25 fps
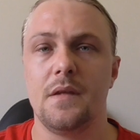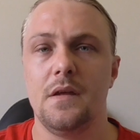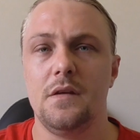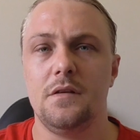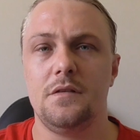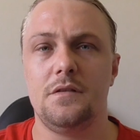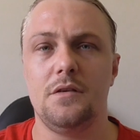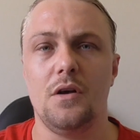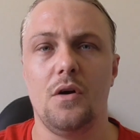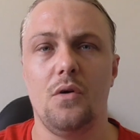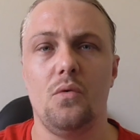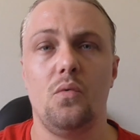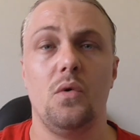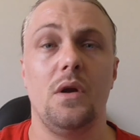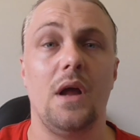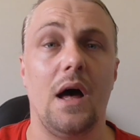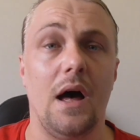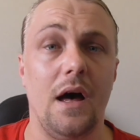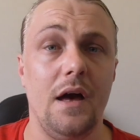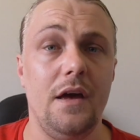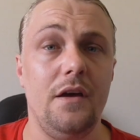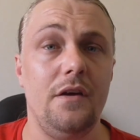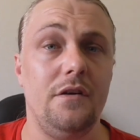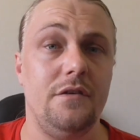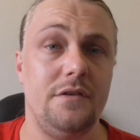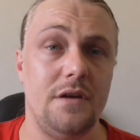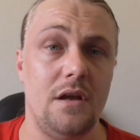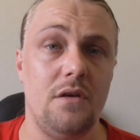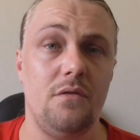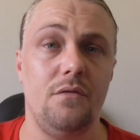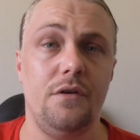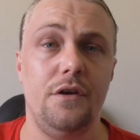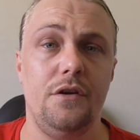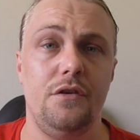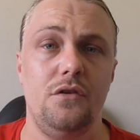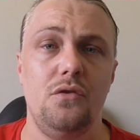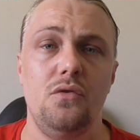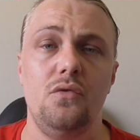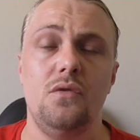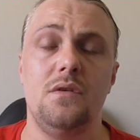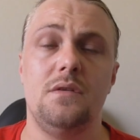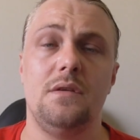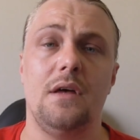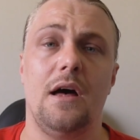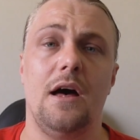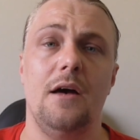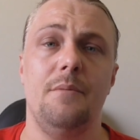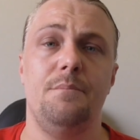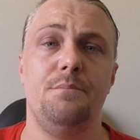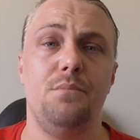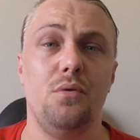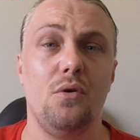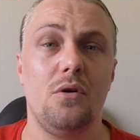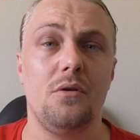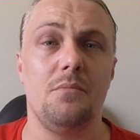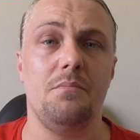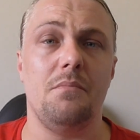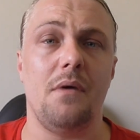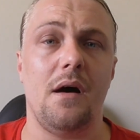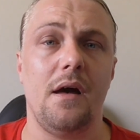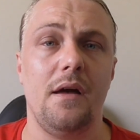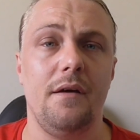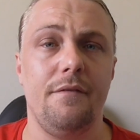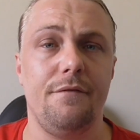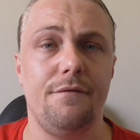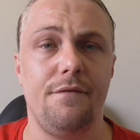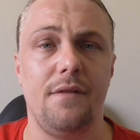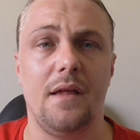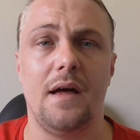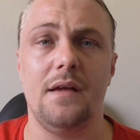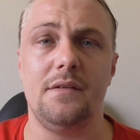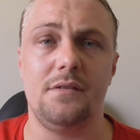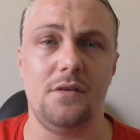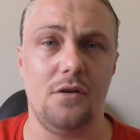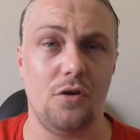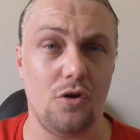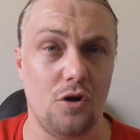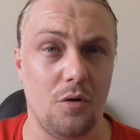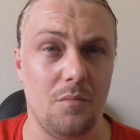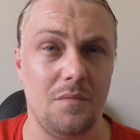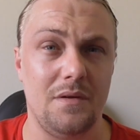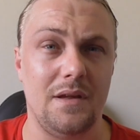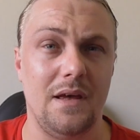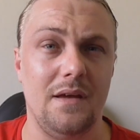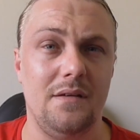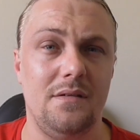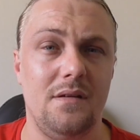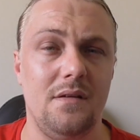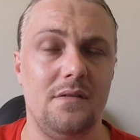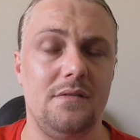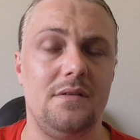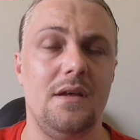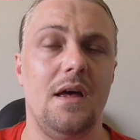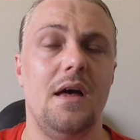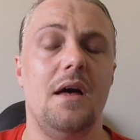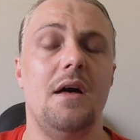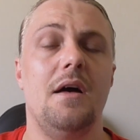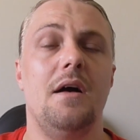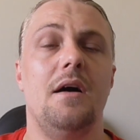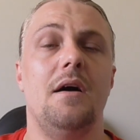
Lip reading: So what I generally do is I book my flights and accommodations